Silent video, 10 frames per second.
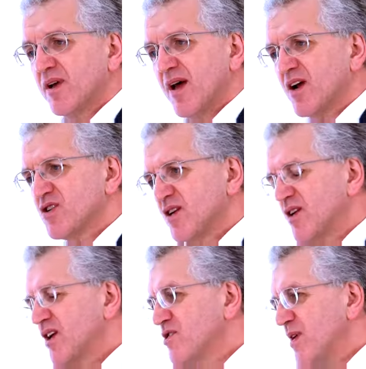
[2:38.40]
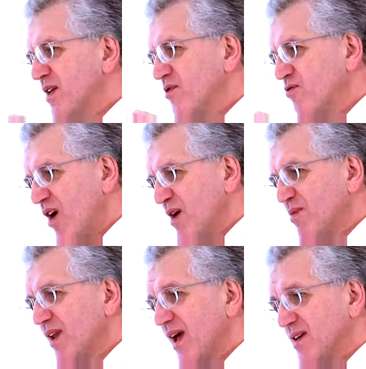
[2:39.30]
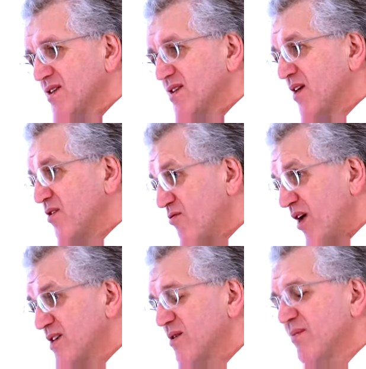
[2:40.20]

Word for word: but it actually needs to be in the right place and the right